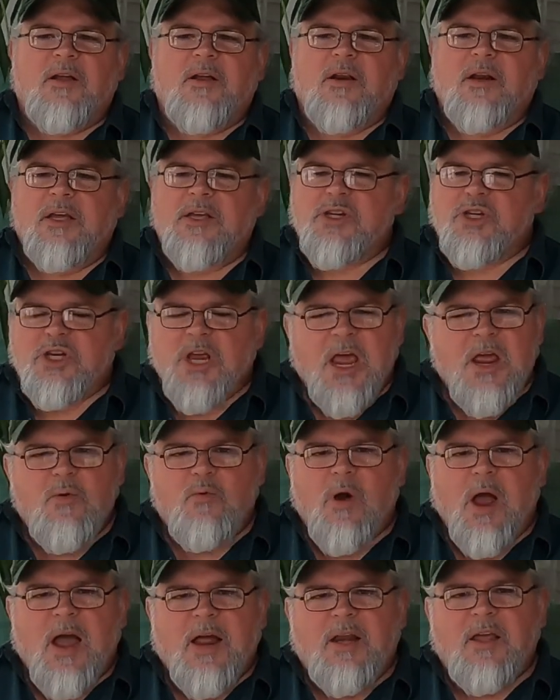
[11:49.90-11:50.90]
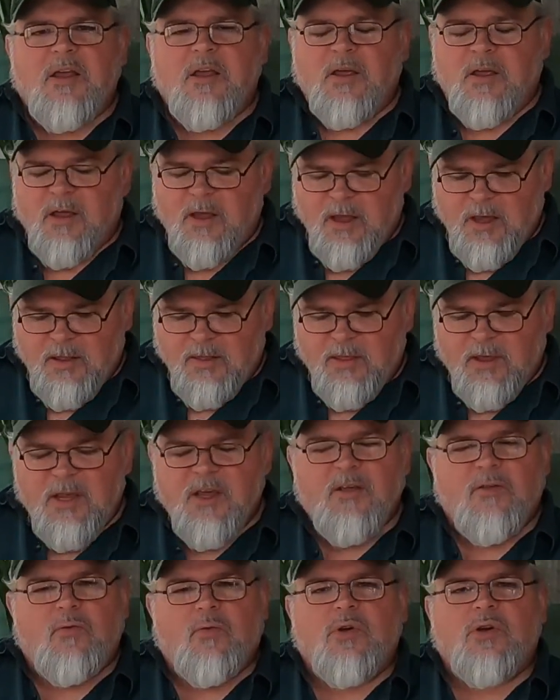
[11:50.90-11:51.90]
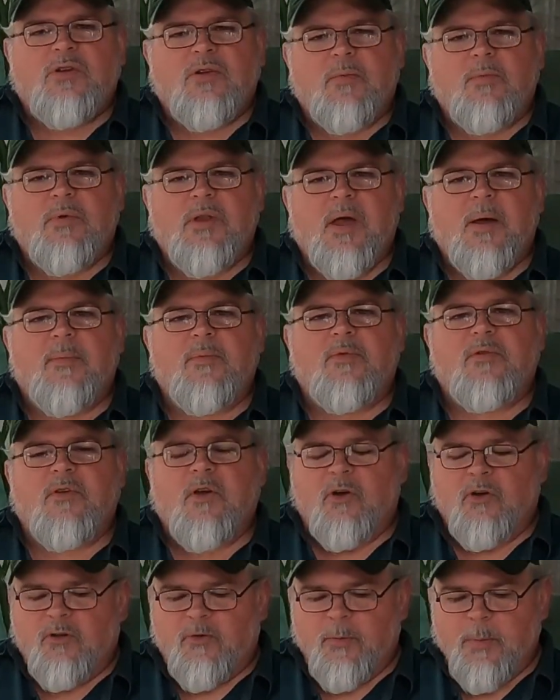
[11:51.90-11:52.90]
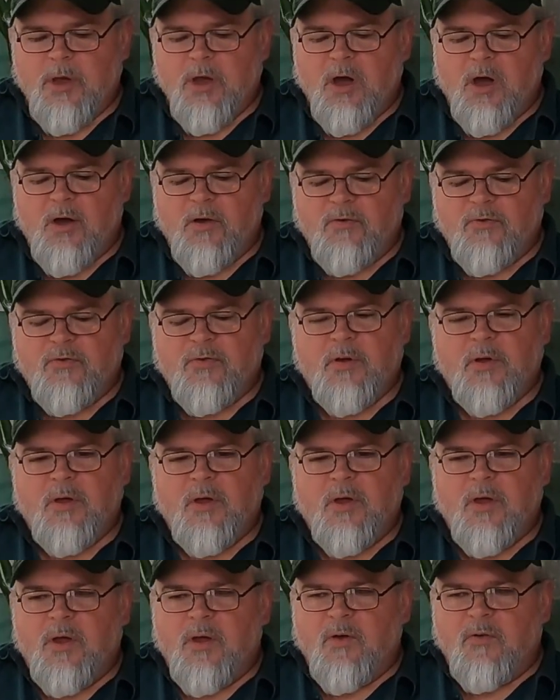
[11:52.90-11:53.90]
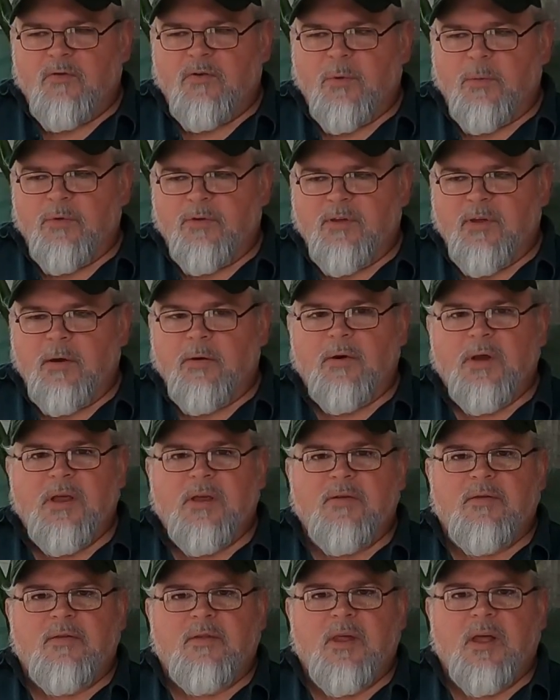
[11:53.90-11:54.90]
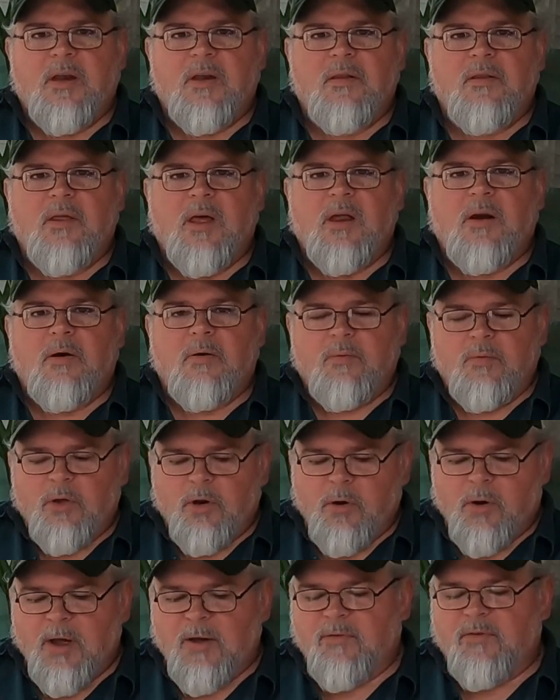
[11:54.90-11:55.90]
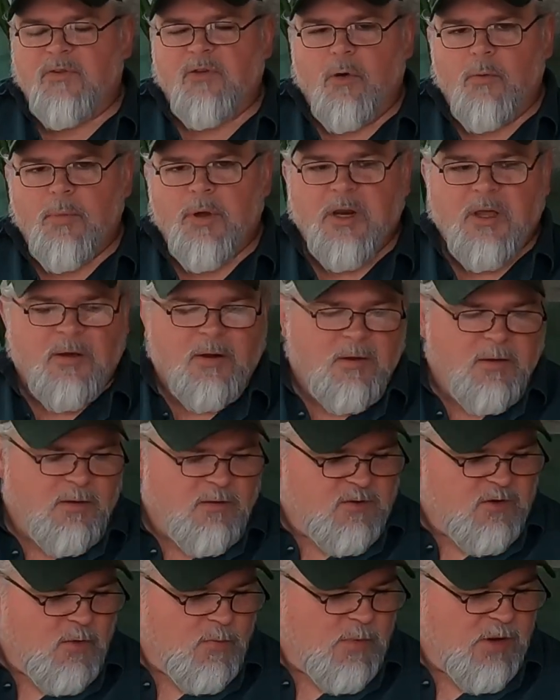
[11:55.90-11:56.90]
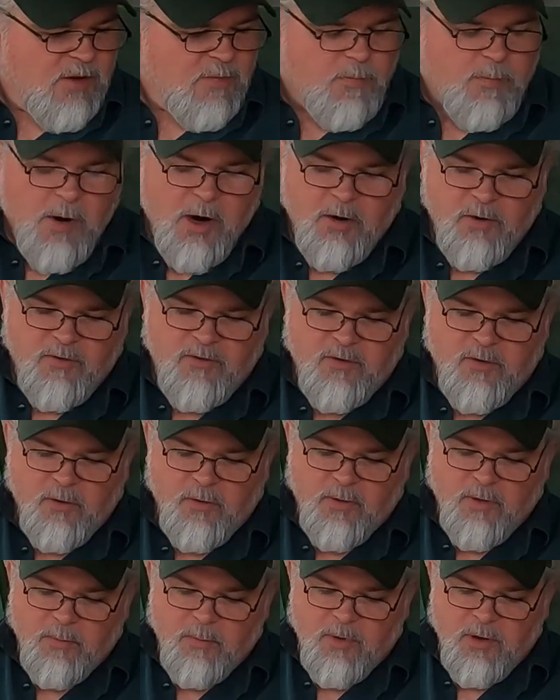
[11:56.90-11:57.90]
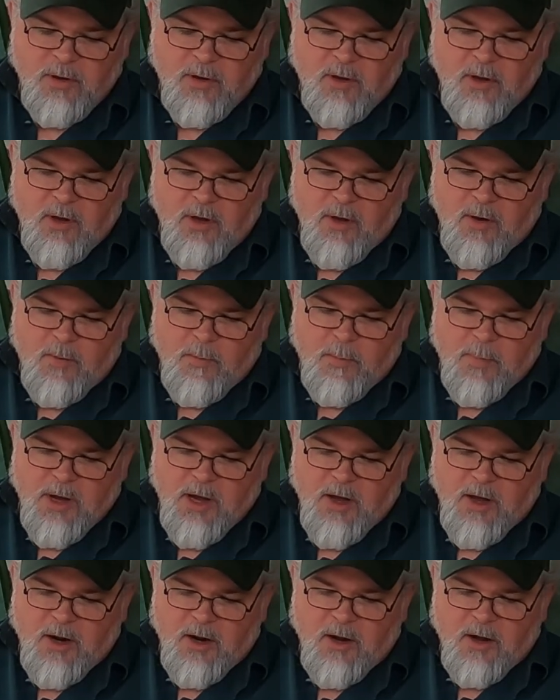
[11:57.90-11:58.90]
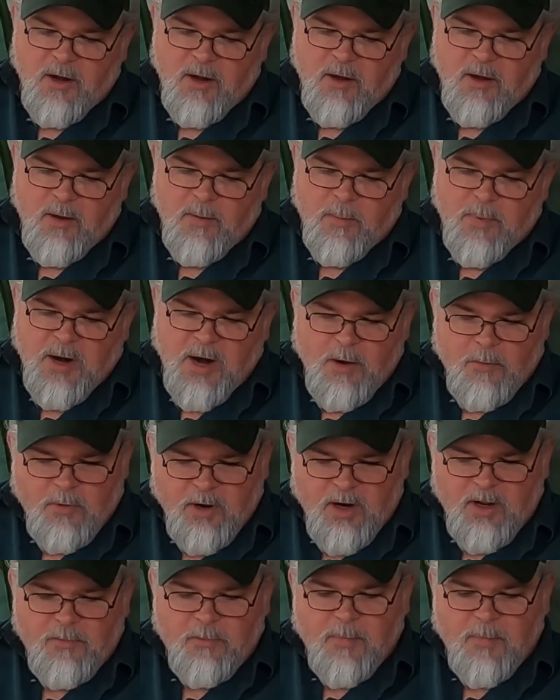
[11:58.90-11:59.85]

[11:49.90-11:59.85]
cliche writing in these, which sometimes turns me off from series that are, have so many parts to them. But I really